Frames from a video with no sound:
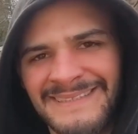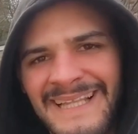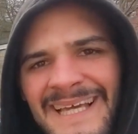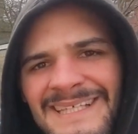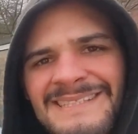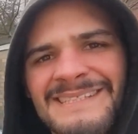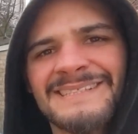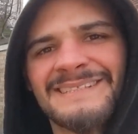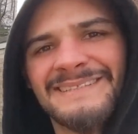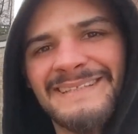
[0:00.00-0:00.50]

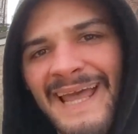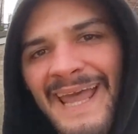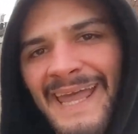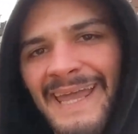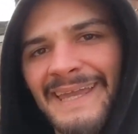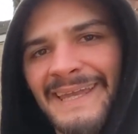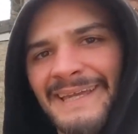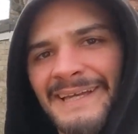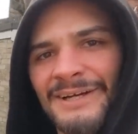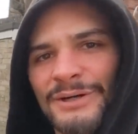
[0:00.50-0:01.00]
Next
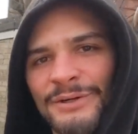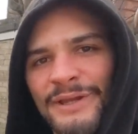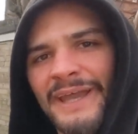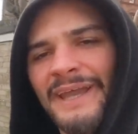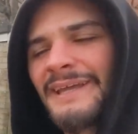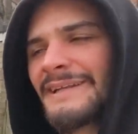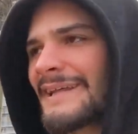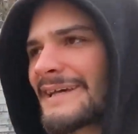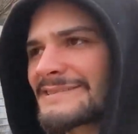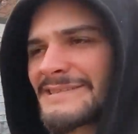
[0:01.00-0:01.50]
day,
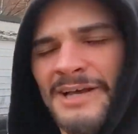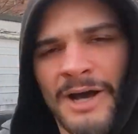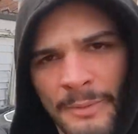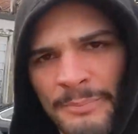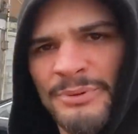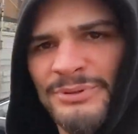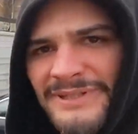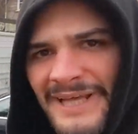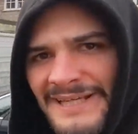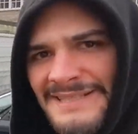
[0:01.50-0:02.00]
okay, next
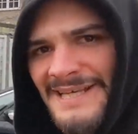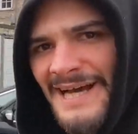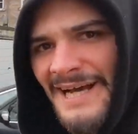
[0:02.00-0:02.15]
couple days